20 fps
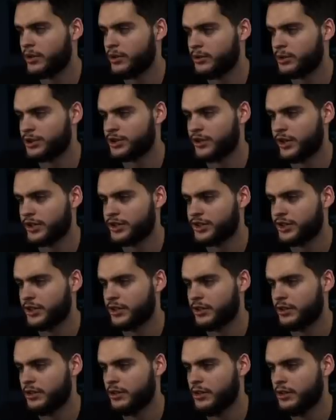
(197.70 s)
do a stretch
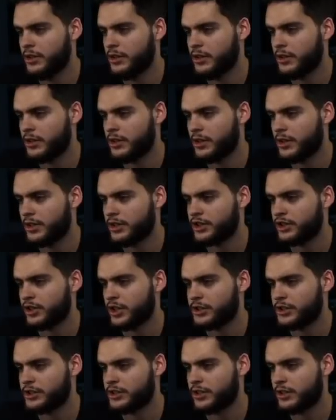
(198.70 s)
here. Gonna
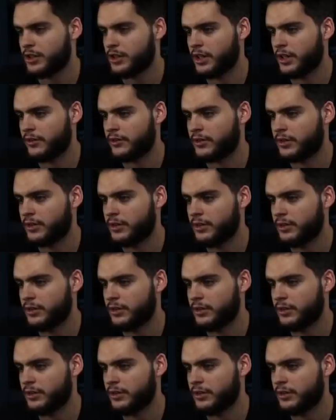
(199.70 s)
stretch it to the left.